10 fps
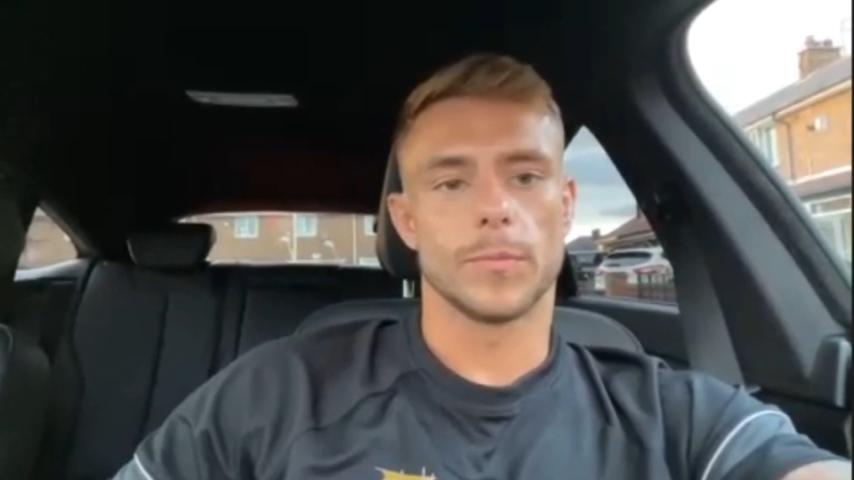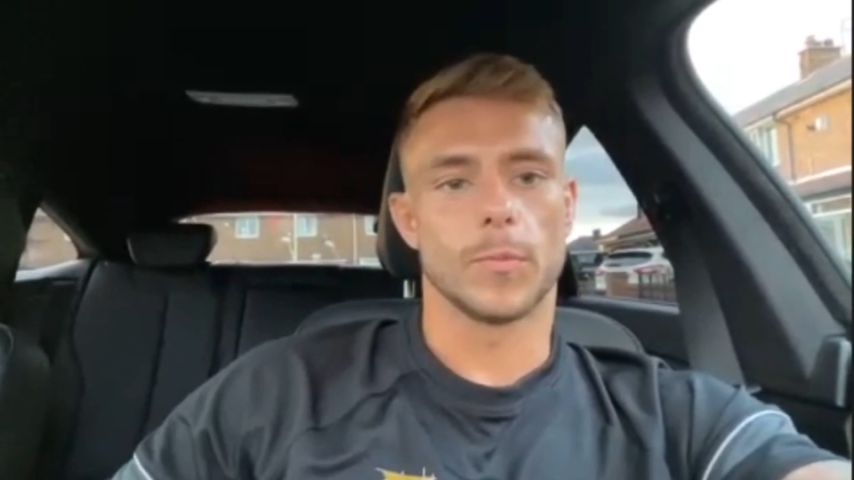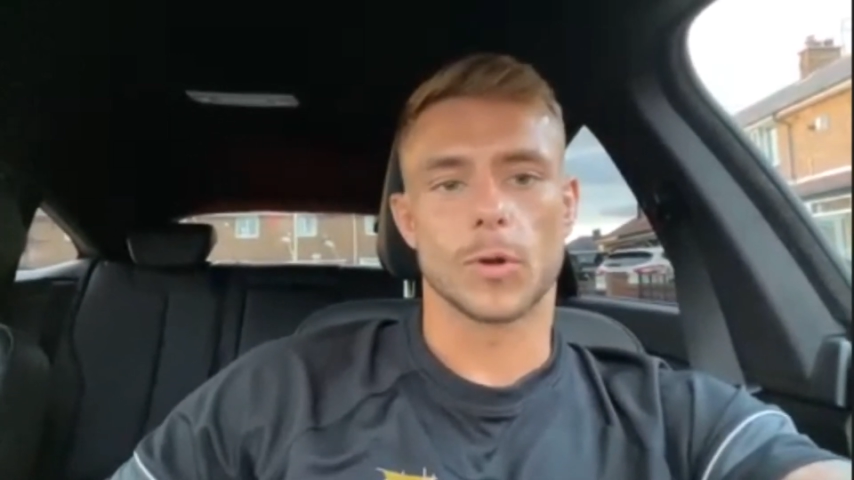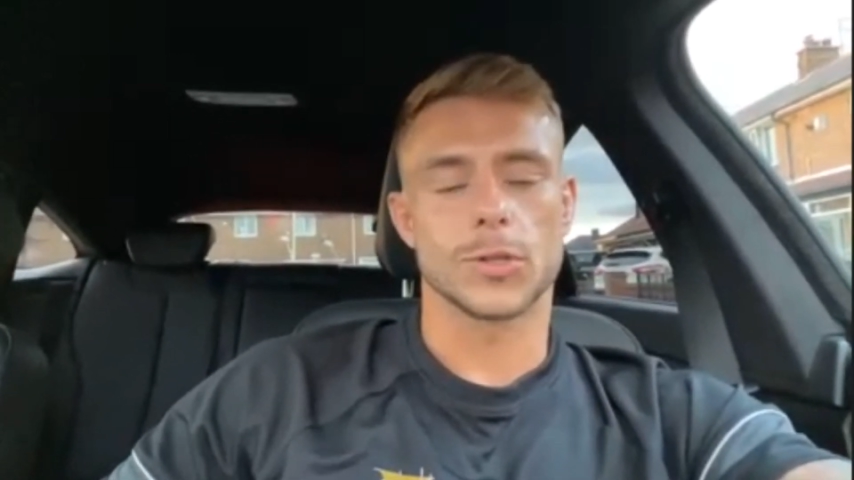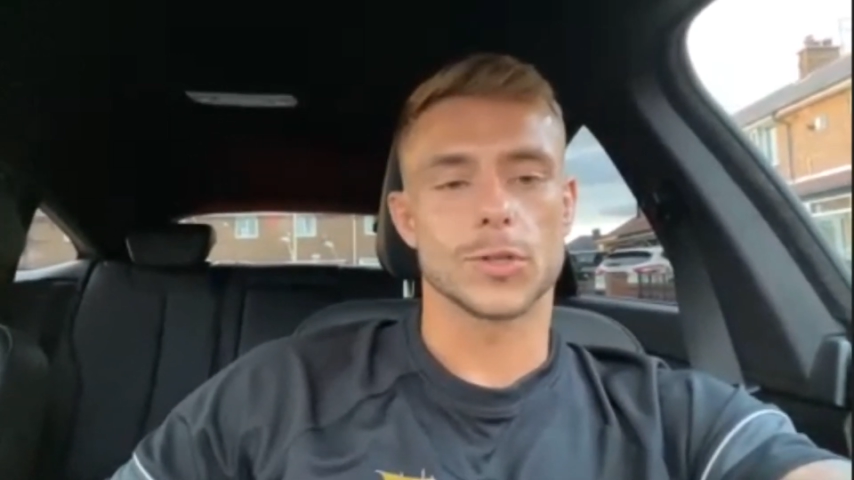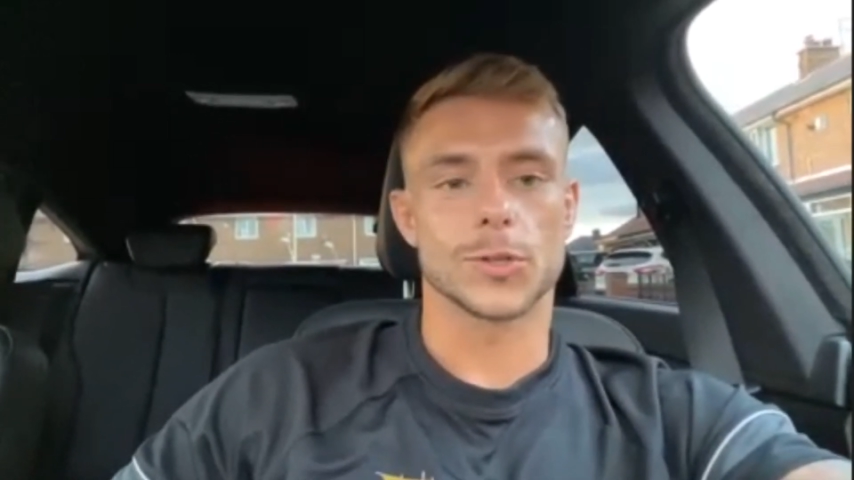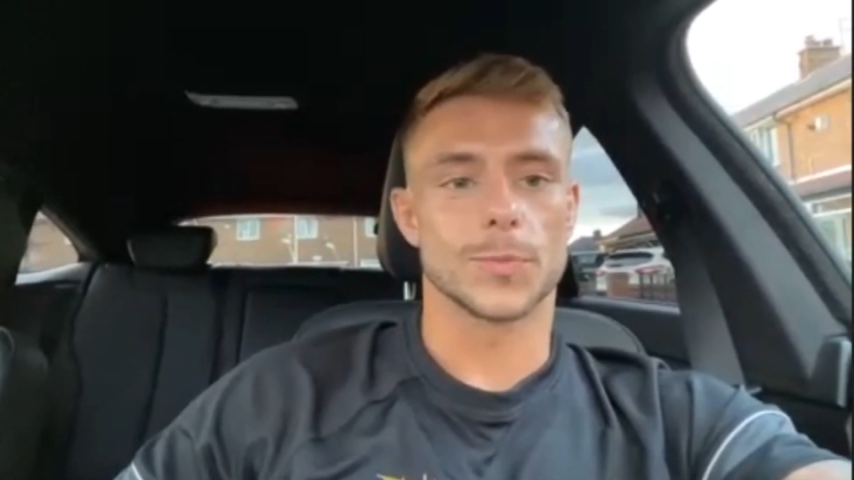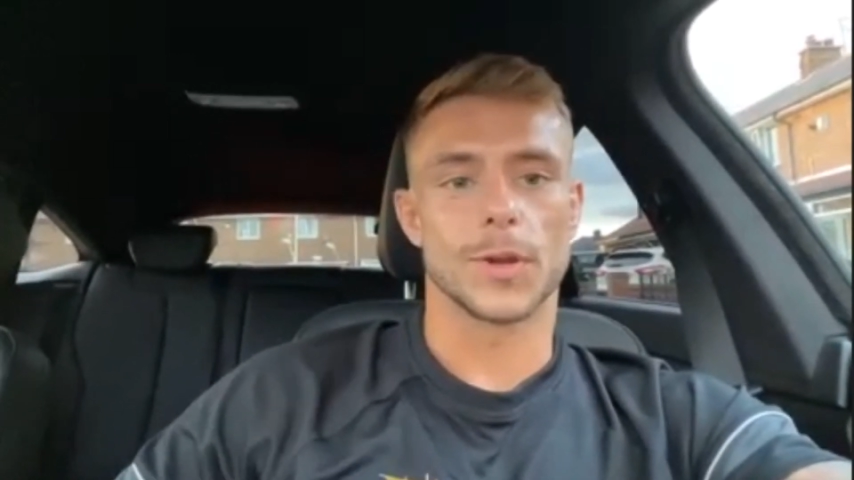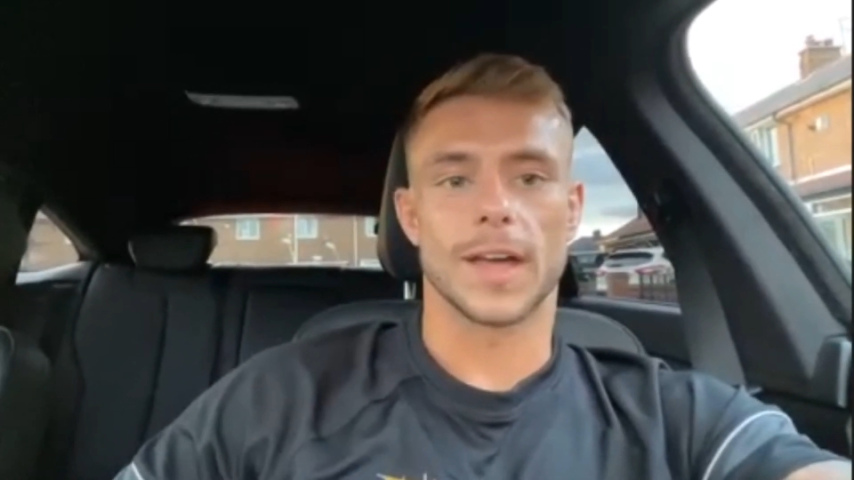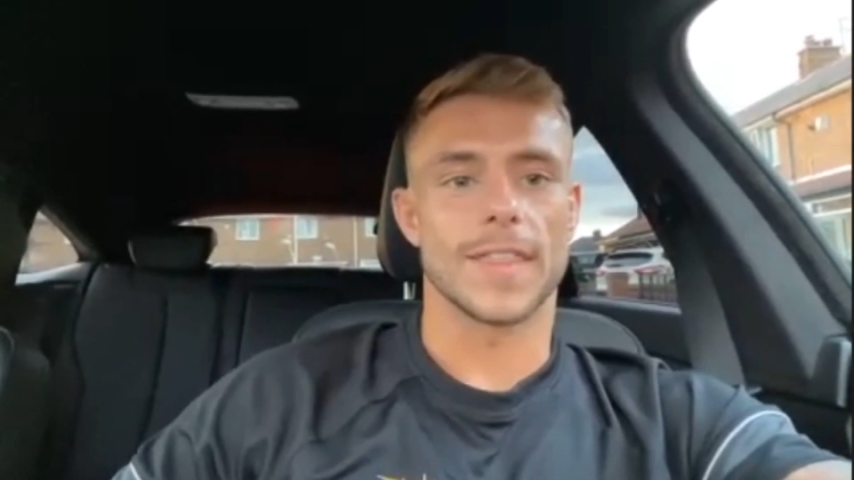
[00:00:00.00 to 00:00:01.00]
watching
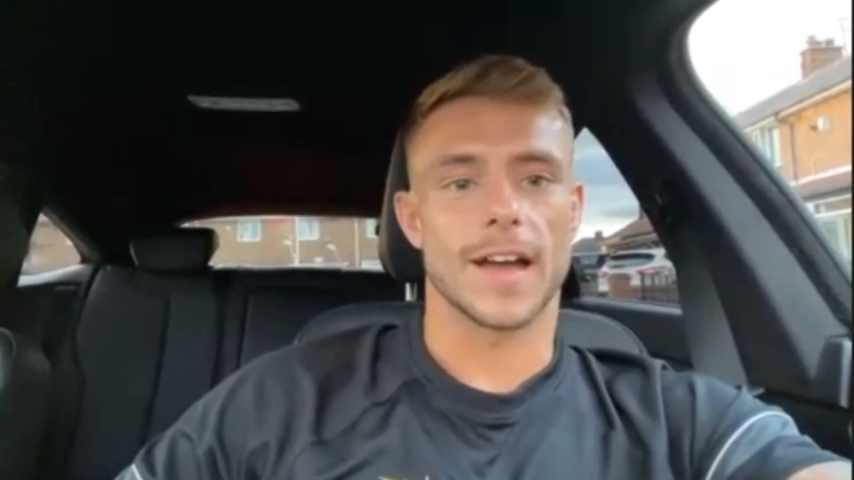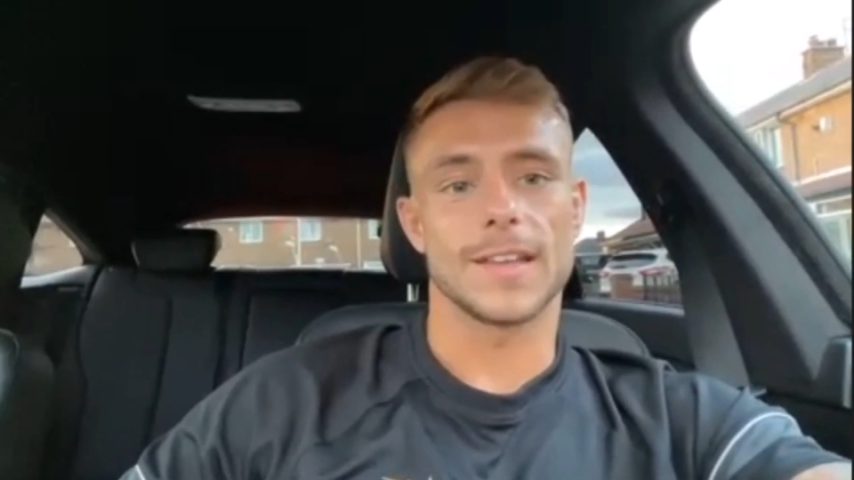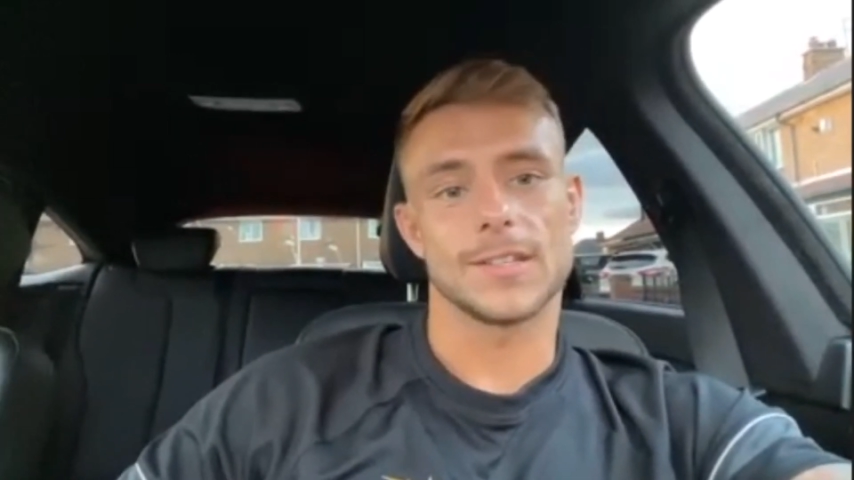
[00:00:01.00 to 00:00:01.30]
someone like that.